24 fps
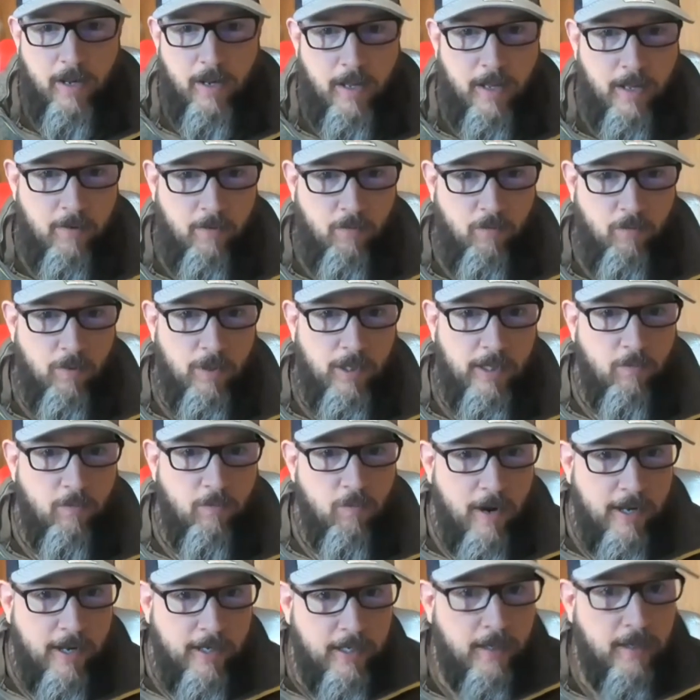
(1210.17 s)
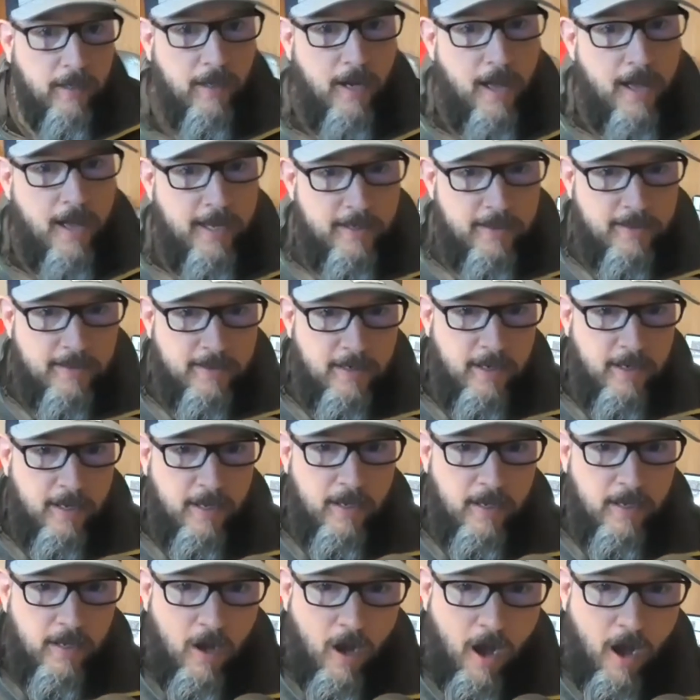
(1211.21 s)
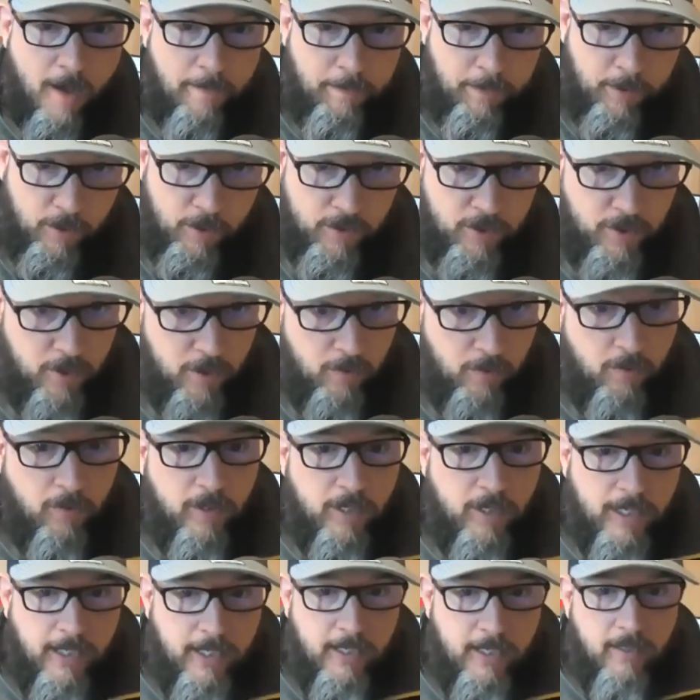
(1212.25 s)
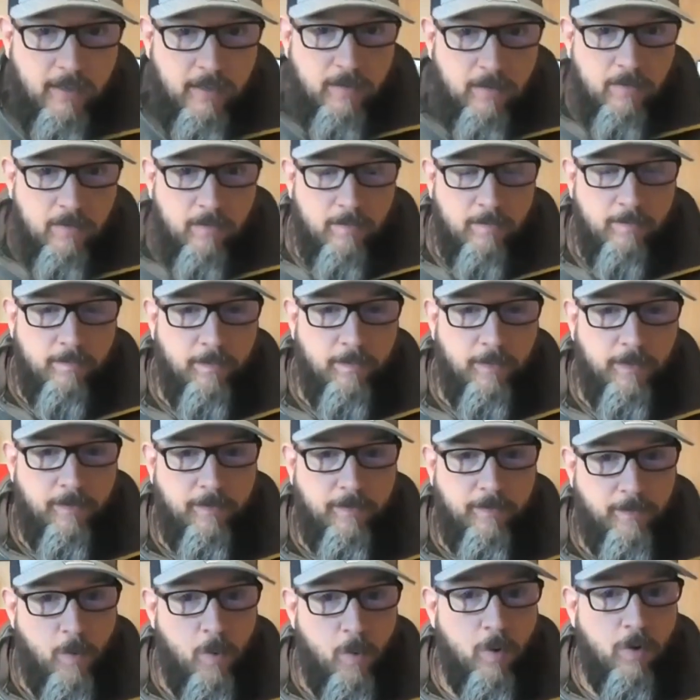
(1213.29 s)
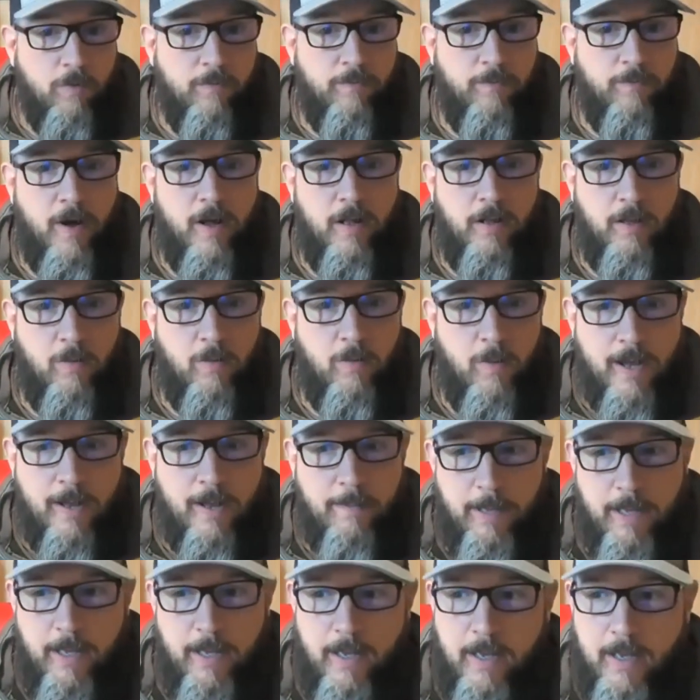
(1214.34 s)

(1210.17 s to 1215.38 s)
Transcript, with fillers: and really recognized opportunity for follow-up.